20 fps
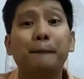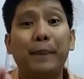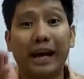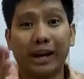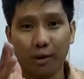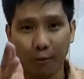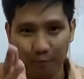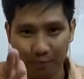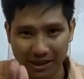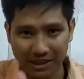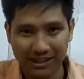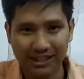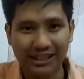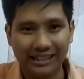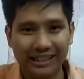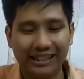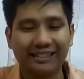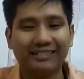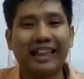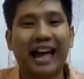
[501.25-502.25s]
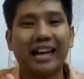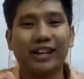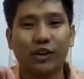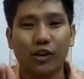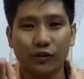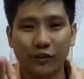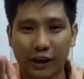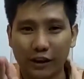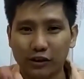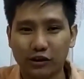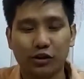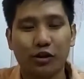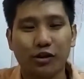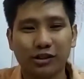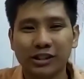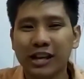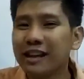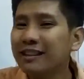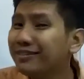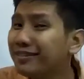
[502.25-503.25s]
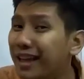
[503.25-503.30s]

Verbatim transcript: pero pinili tayo ng Diyos.